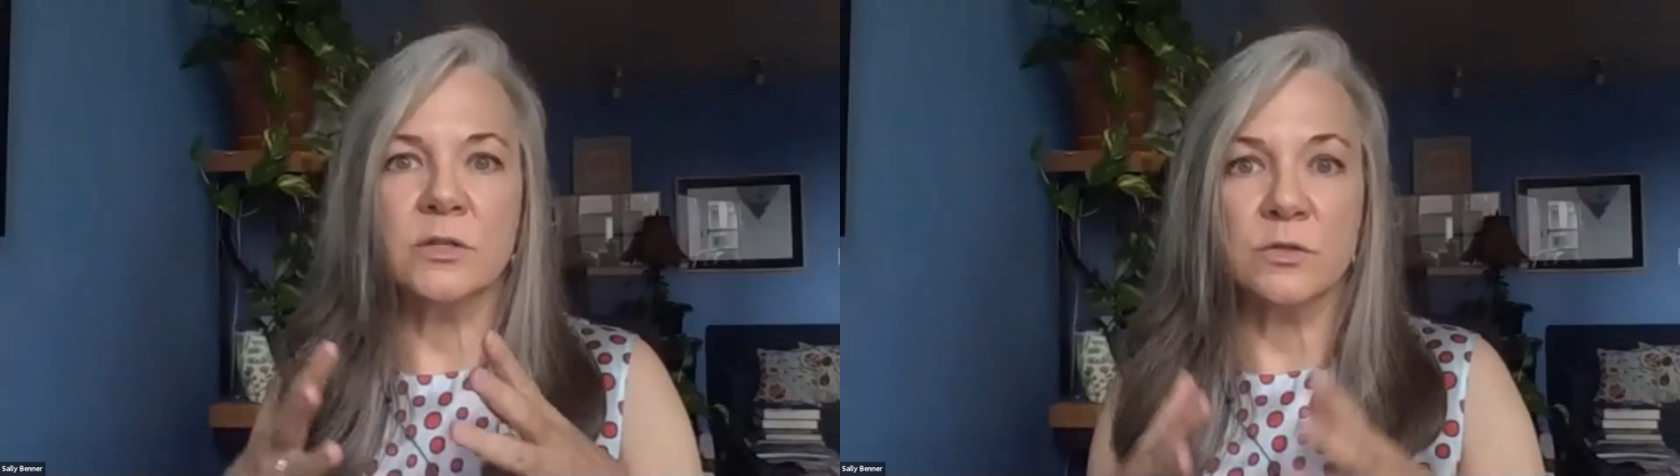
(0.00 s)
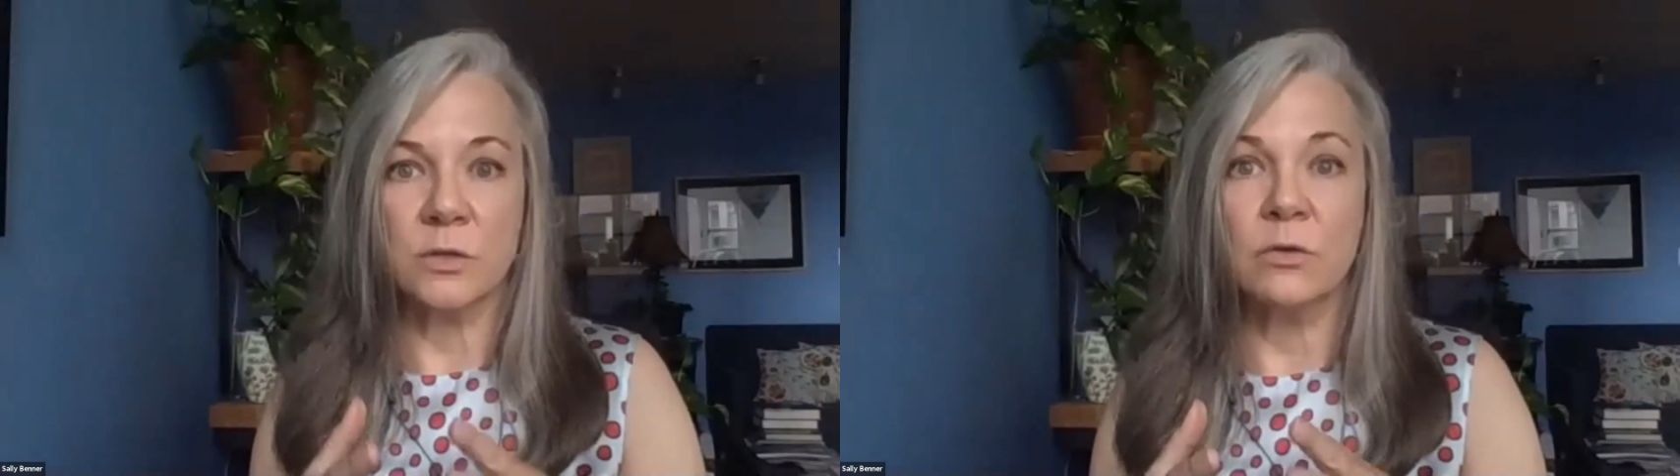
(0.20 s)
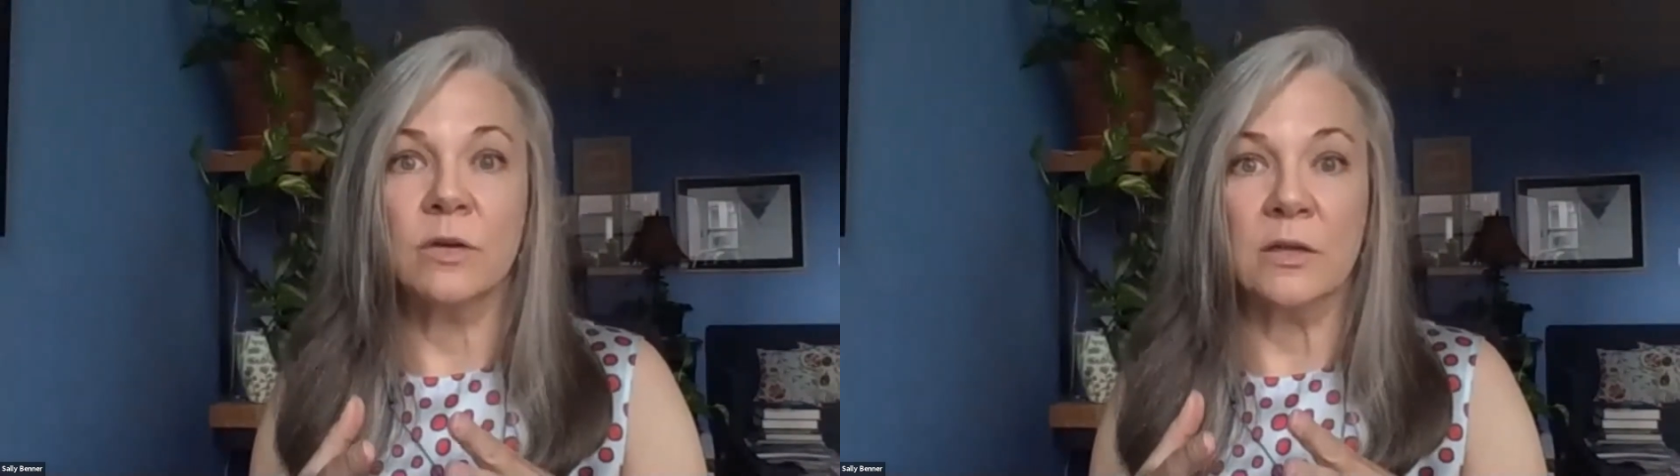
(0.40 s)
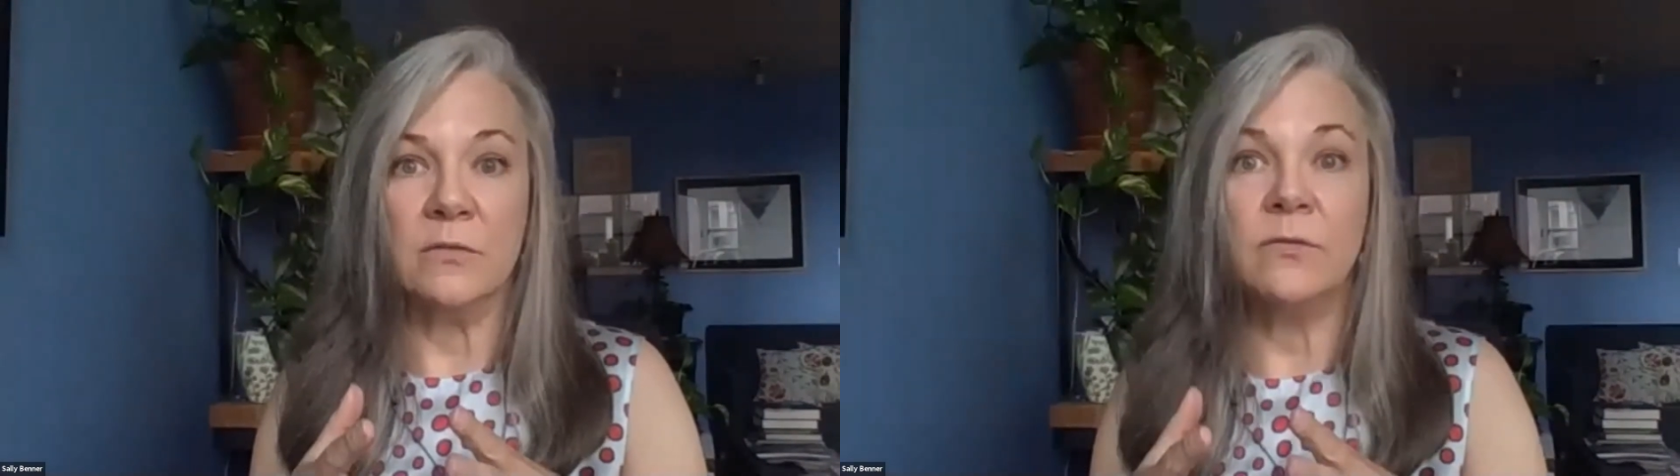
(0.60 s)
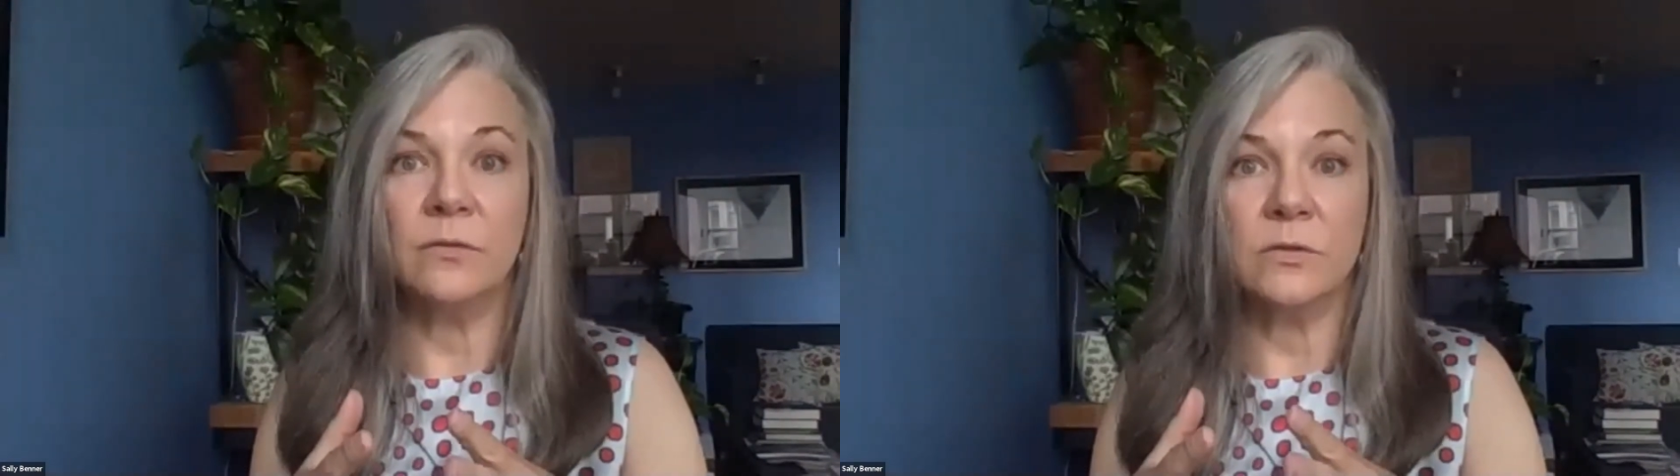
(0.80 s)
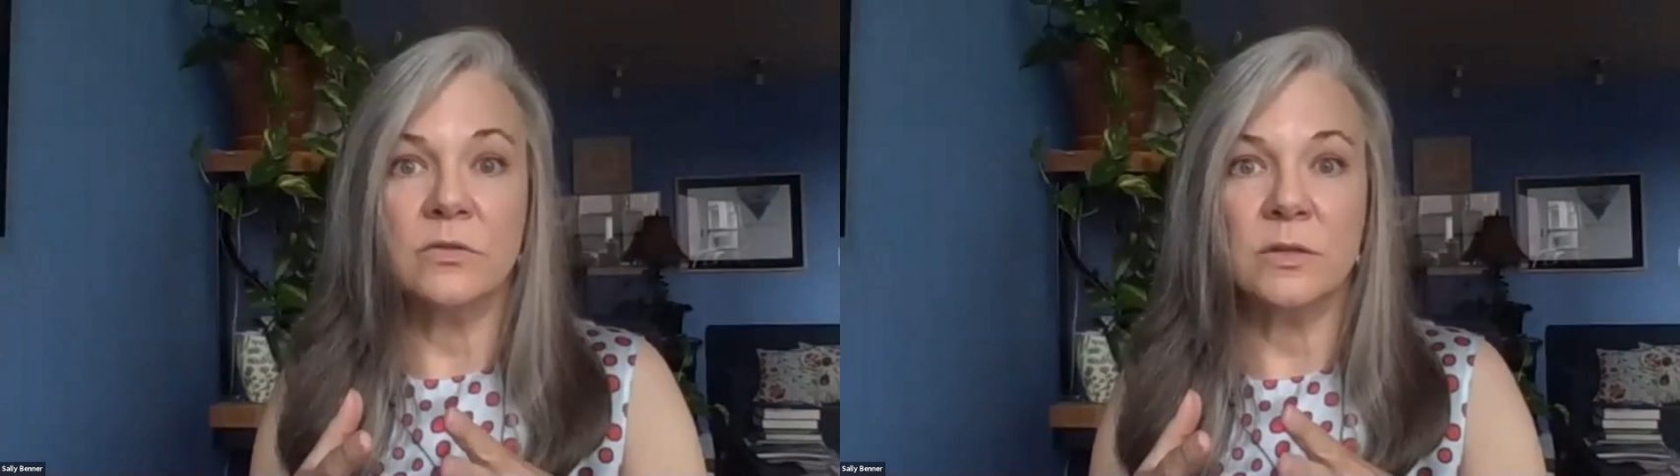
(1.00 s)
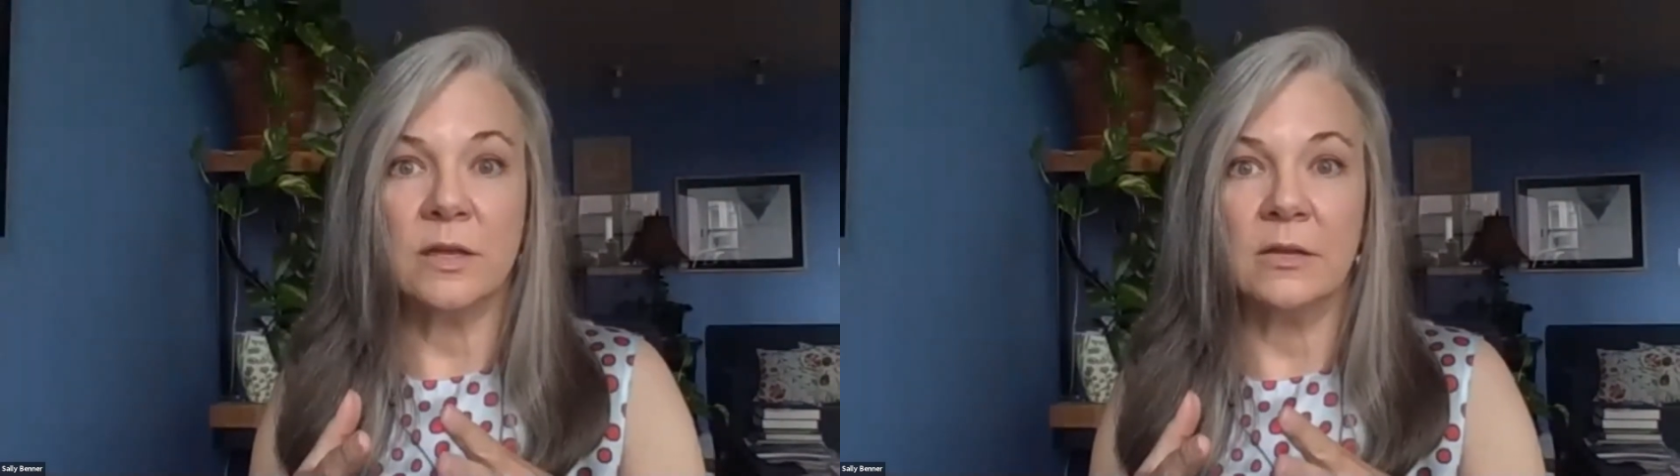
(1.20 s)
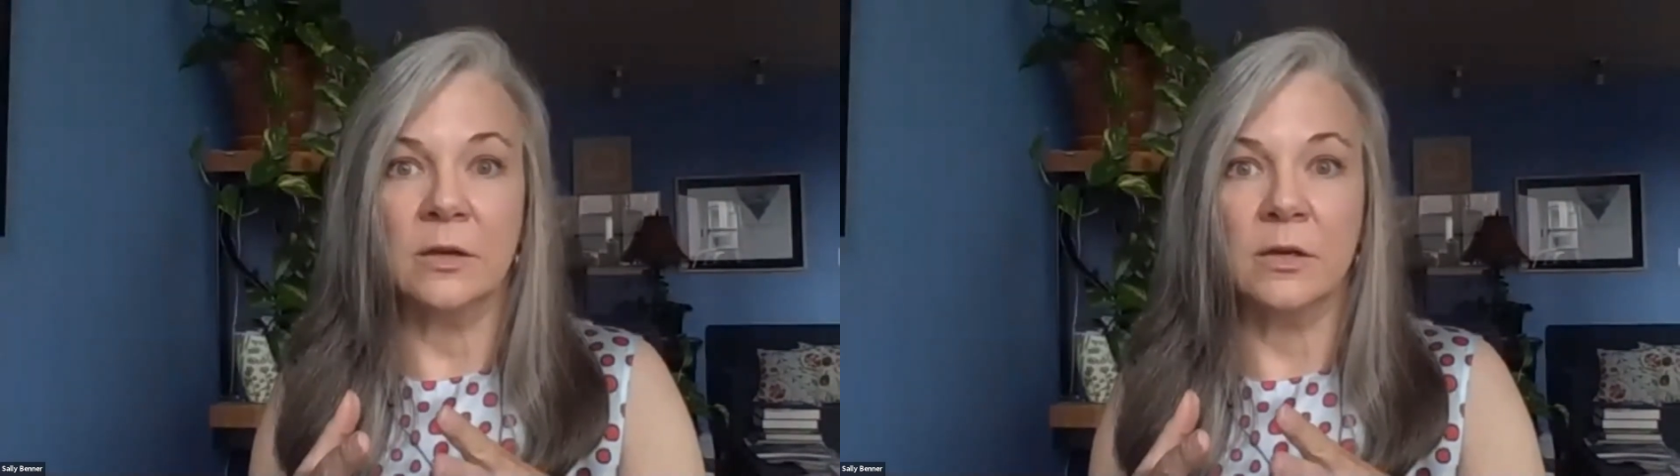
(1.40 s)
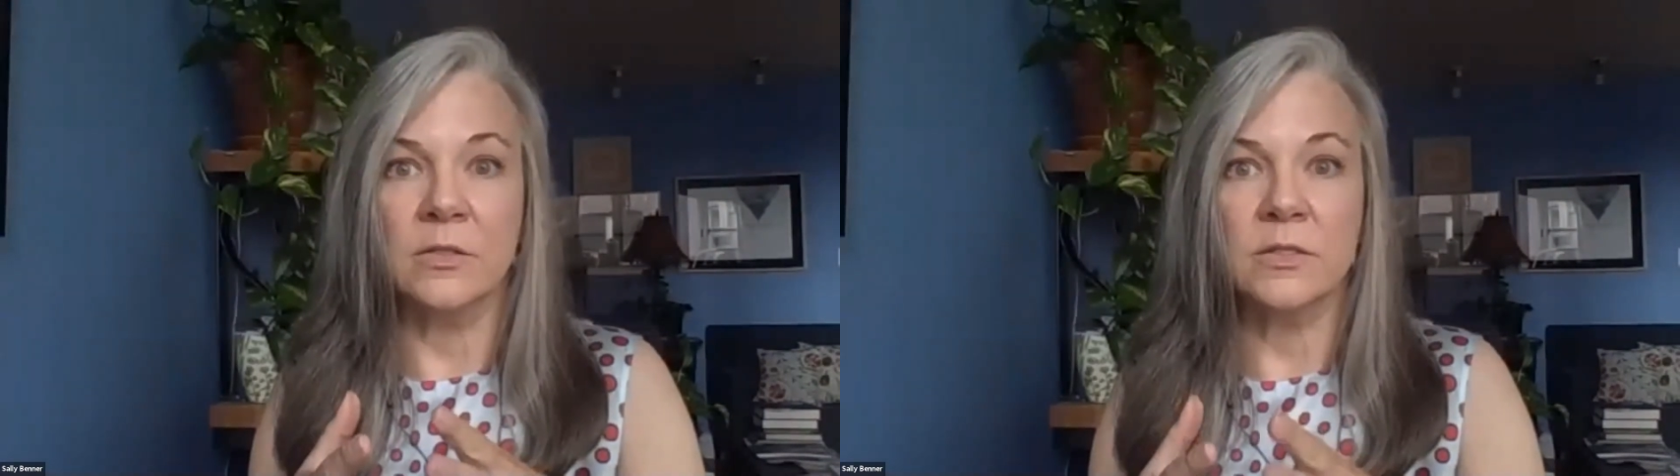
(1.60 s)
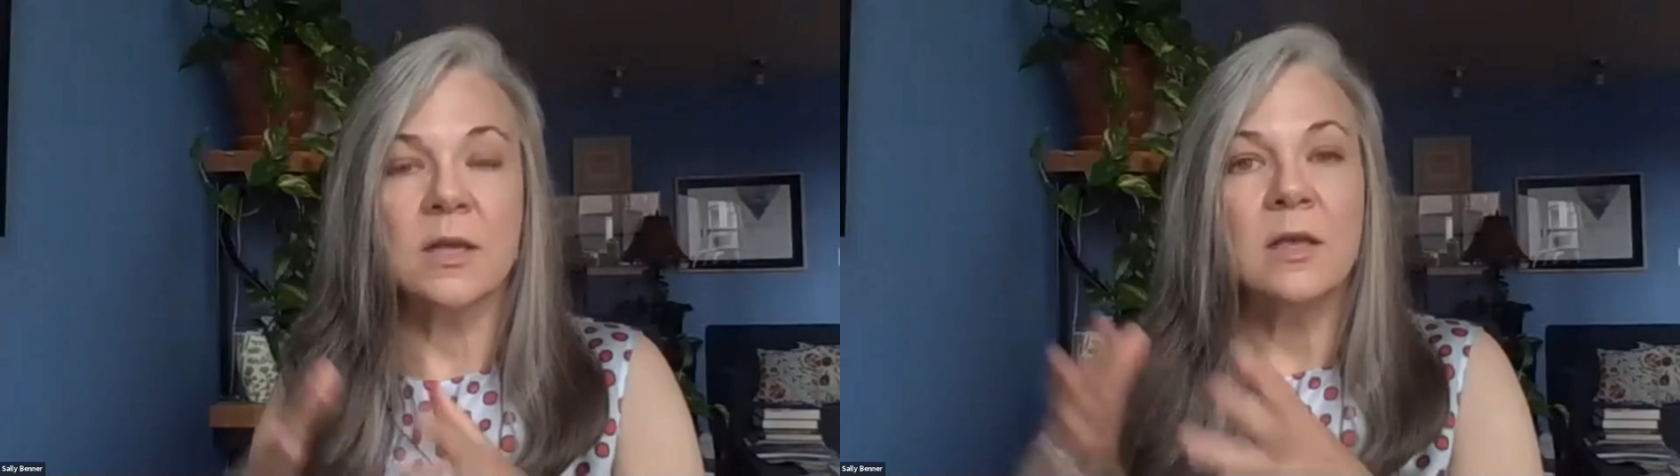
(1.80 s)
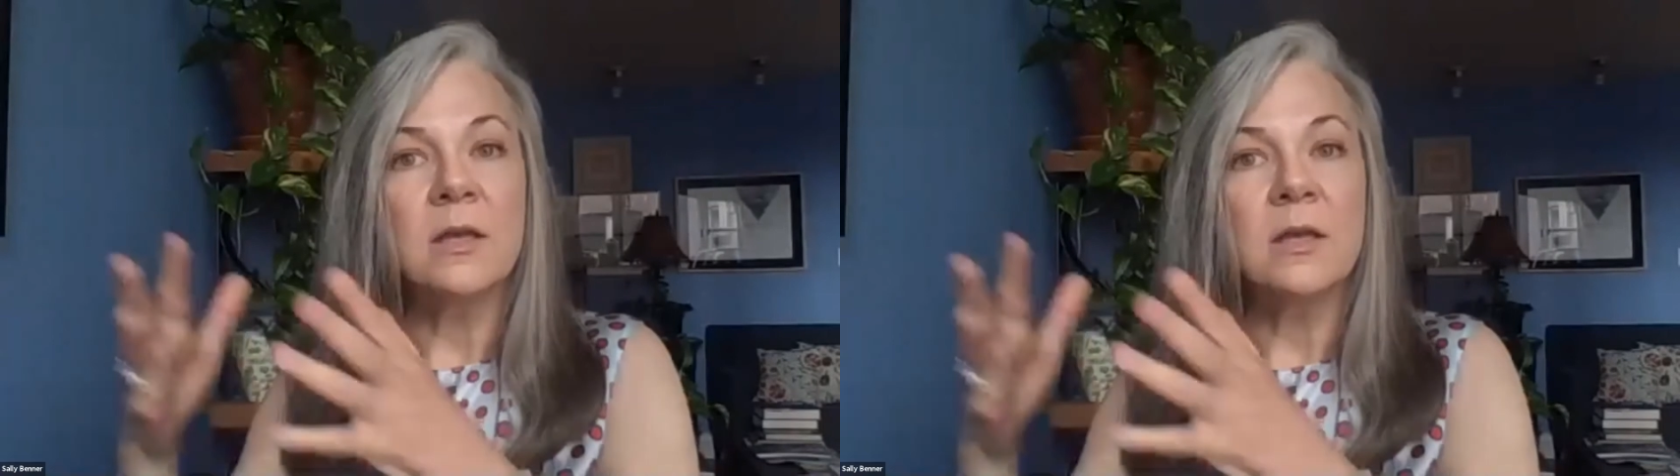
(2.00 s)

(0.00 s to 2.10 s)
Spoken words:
There's a grief to that loss.